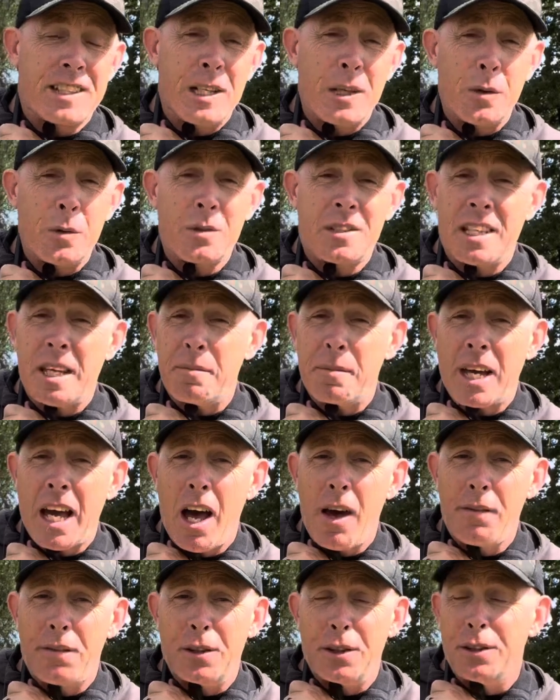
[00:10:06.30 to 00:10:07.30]
little tip
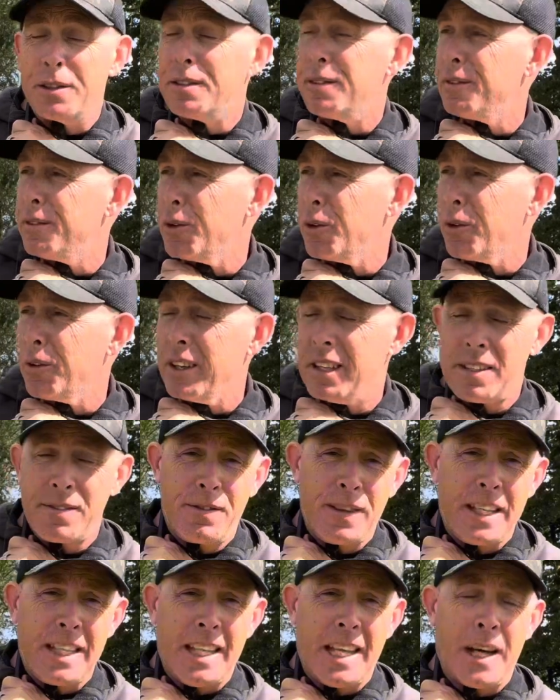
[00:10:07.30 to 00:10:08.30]
covered for this
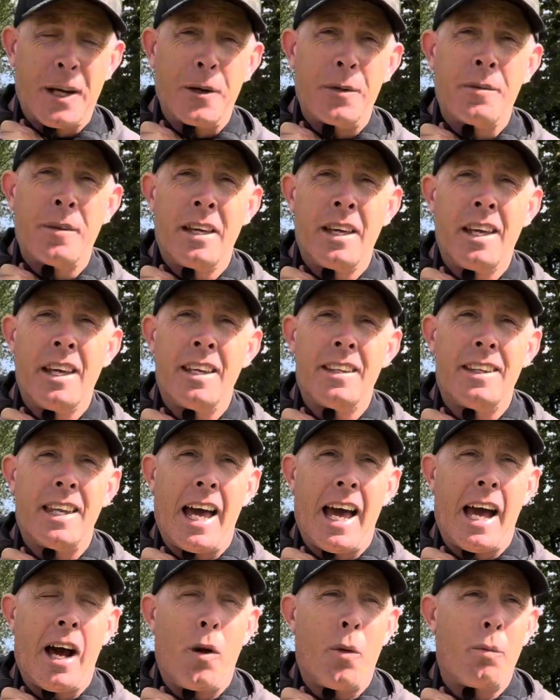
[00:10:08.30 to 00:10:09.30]
video.
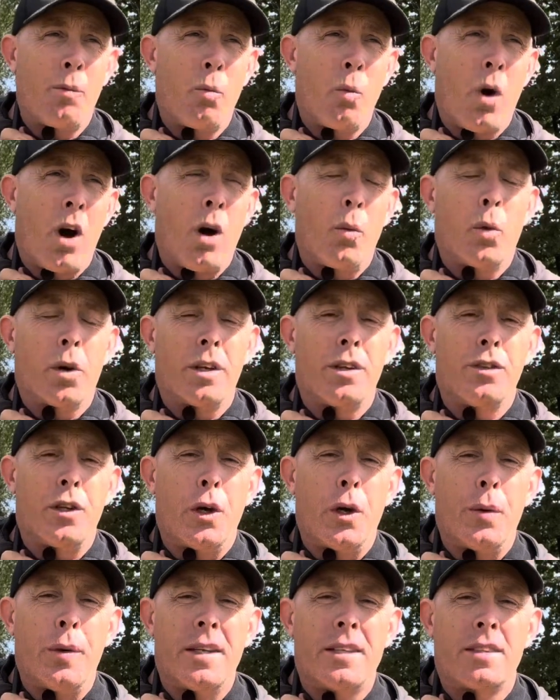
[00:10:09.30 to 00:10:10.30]
Now, what I want to
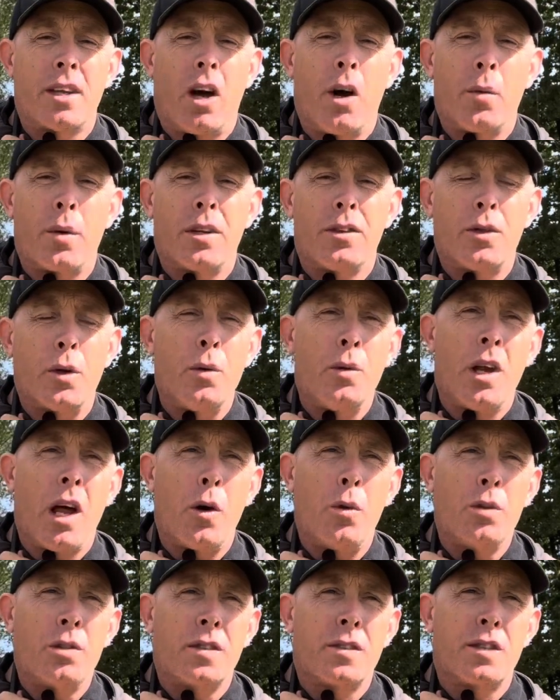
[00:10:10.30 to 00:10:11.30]
do is I want to do
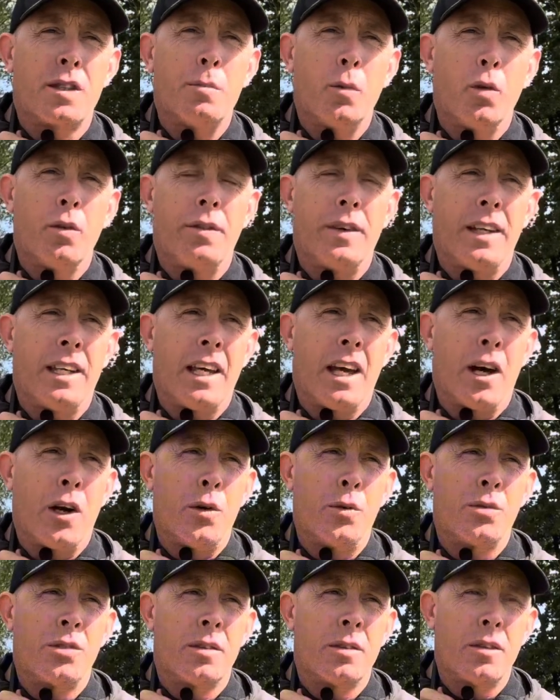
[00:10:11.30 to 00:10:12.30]
loads of small
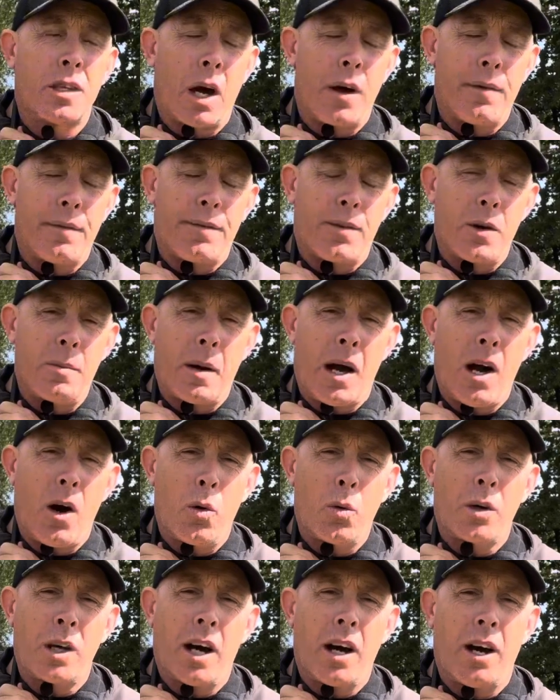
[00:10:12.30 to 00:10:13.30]
videos going through my
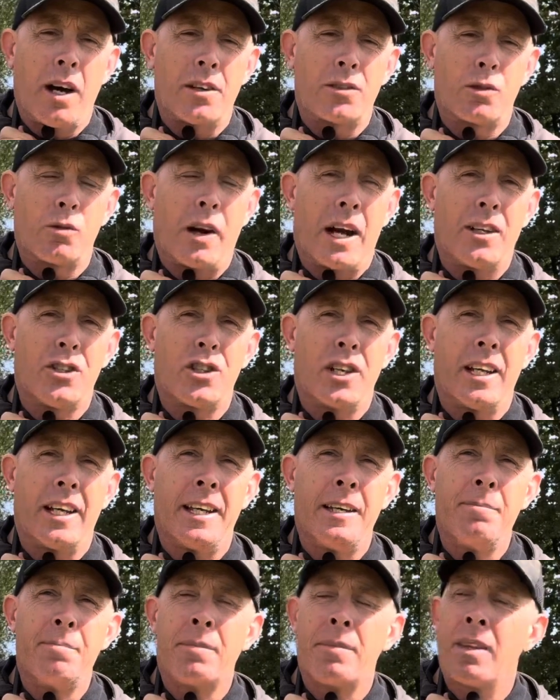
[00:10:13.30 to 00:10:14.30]
whole cast
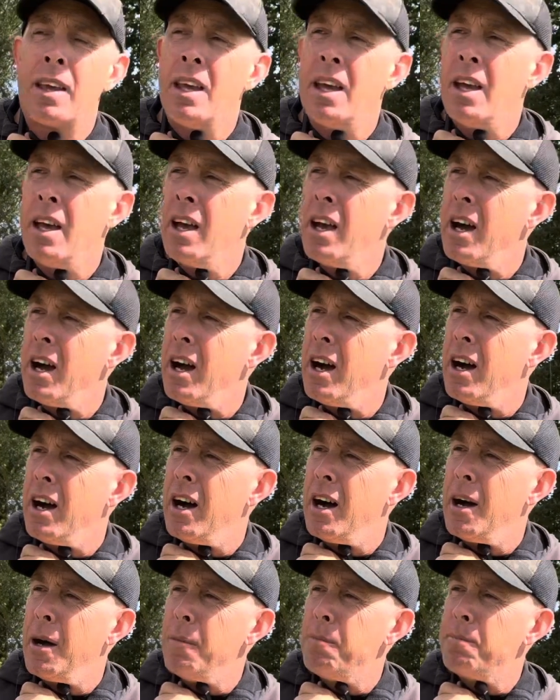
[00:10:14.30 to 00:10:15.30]
gradually.
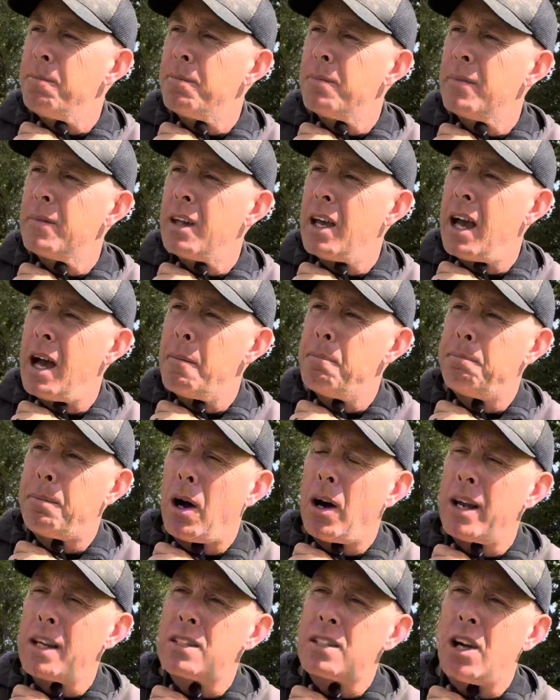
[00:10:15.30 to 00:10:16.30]
And
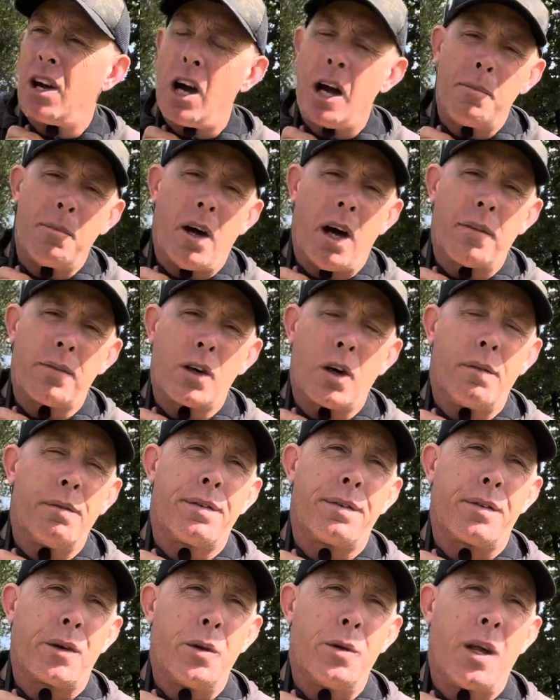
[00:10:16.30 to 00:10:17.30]
by the time that I've gone
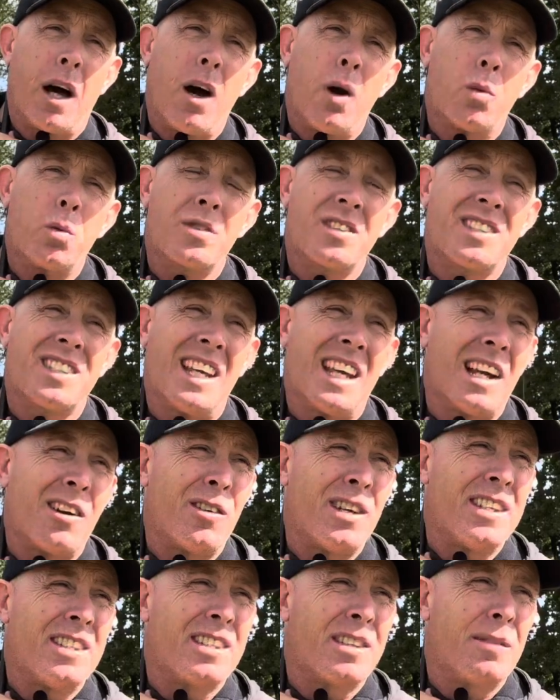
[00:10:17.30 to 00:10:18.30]
through the whole
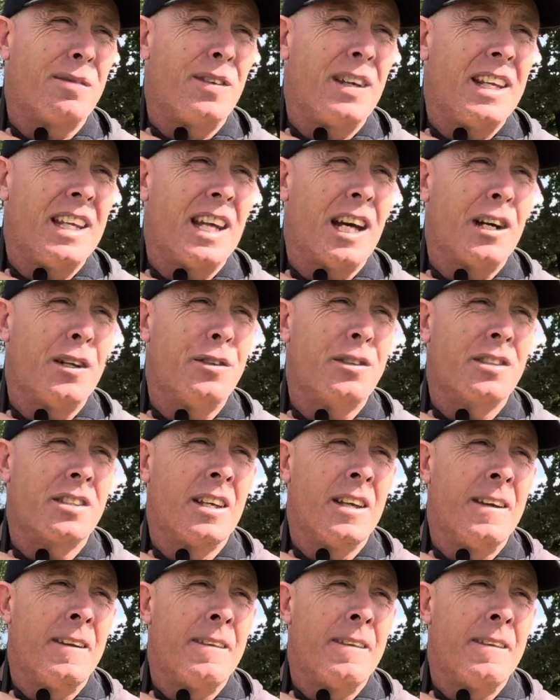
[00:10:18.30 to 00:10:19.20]
series of videos,